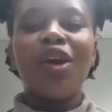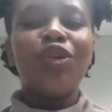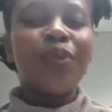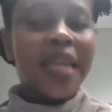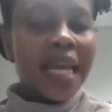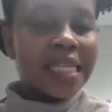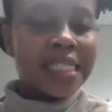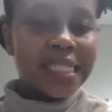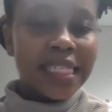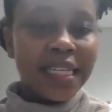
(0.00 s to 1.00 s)
UN
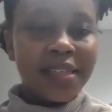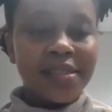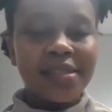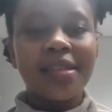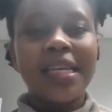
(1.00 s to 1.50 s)
entities,